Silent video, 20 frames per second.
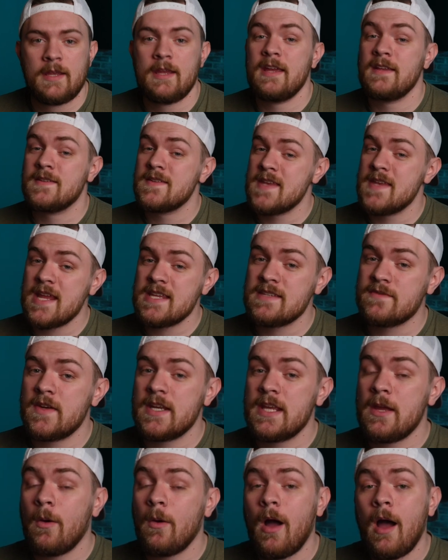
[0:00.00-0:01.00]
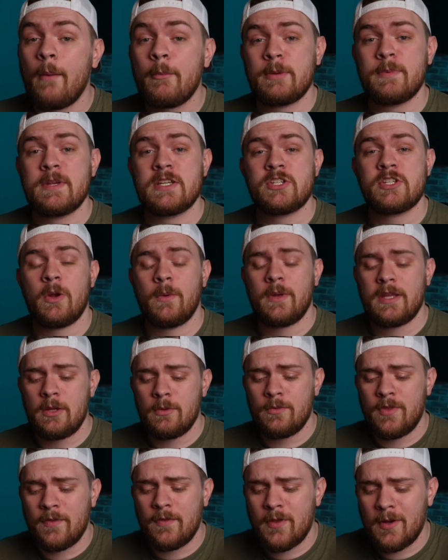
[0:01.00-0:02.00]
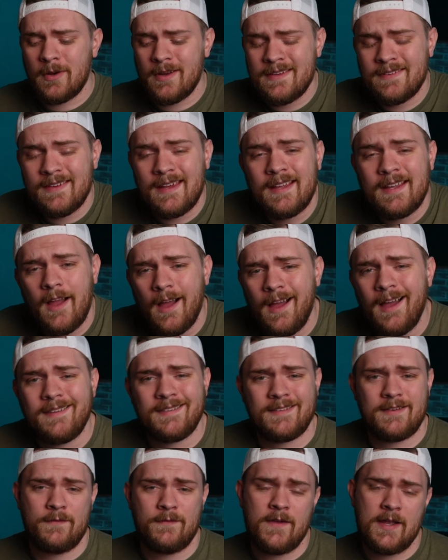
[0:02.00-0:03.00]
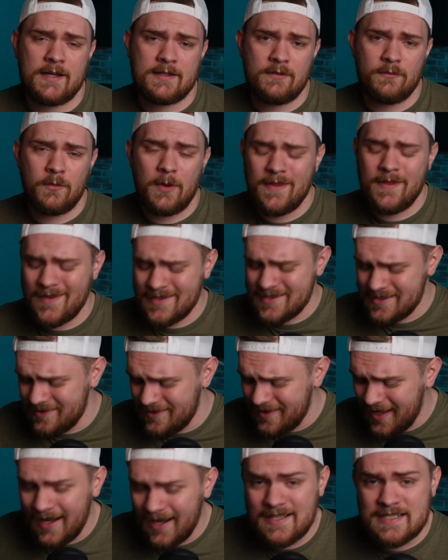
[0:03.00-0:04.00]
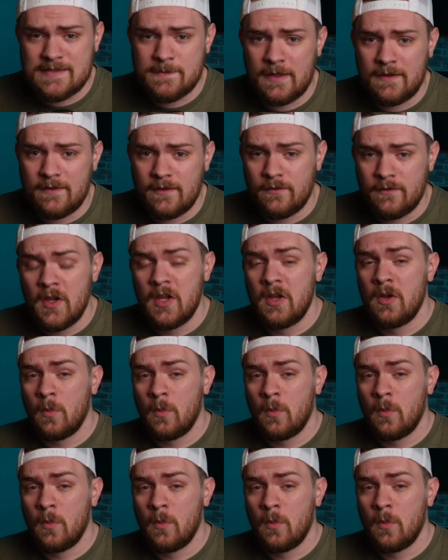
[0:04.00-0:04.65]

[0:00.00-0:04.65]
In today's video, I'm going to be showing you that there is a cost-effective way that's not expensive.